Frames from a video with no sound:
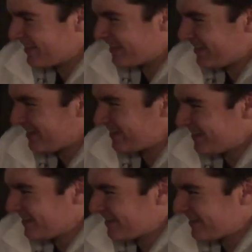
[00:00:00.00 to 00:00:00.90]
from the
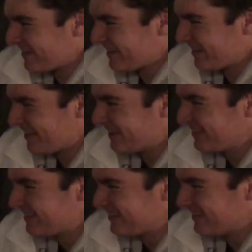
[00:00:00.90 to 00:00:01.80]
Sesame
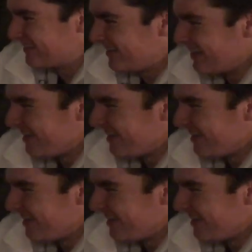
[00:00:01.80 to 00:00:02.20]
Street who's looking